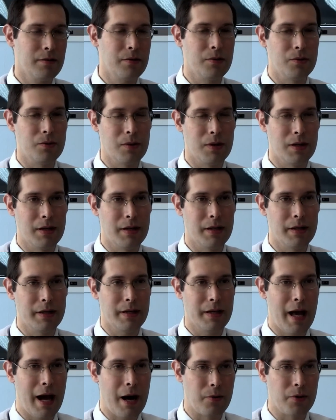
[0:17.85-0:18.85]
to uh,
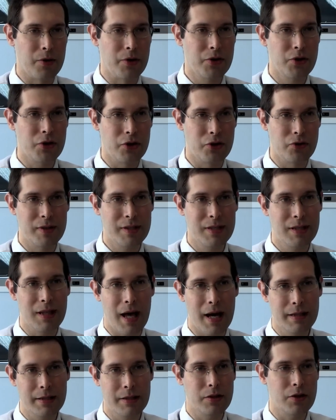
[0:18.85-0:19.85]
our children's
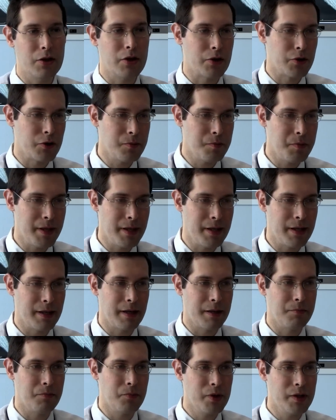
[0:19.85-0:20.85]
classes, hers
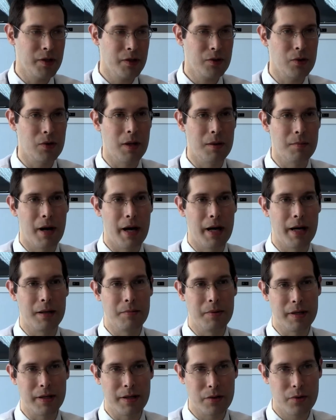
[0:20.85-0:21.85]
being in preschool and
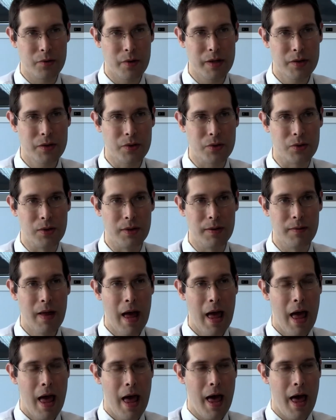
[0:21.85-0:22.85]
mine being in grade school,